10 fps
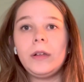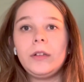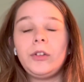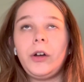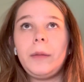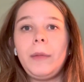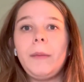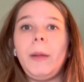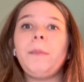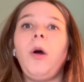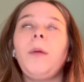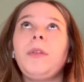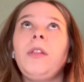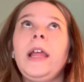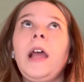During Me and My Mom, the
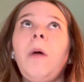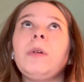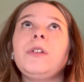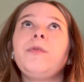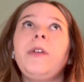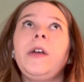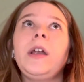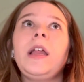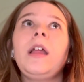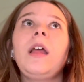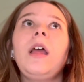layout was very